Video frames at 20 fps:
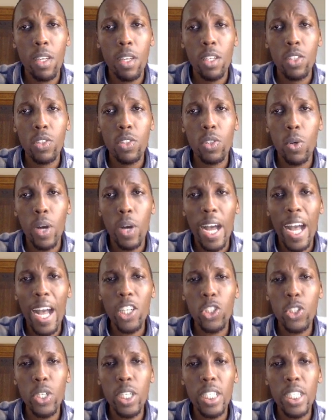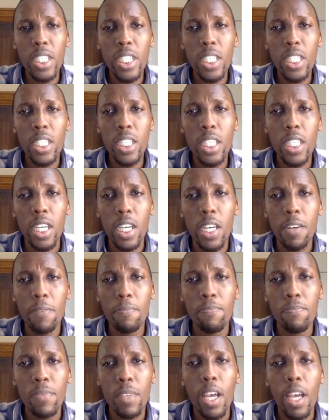So actually here,
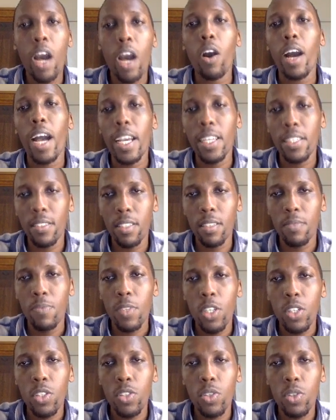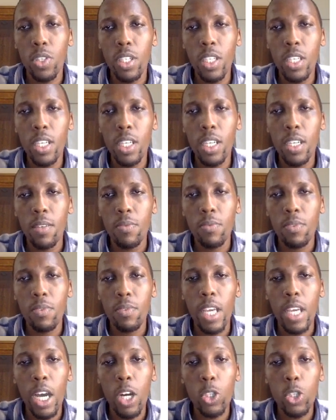so here
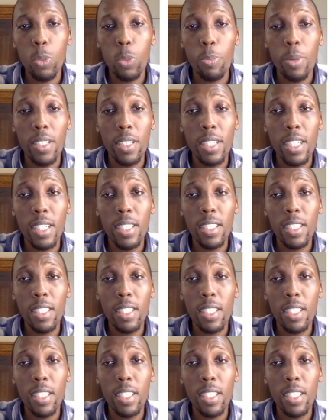the auto percent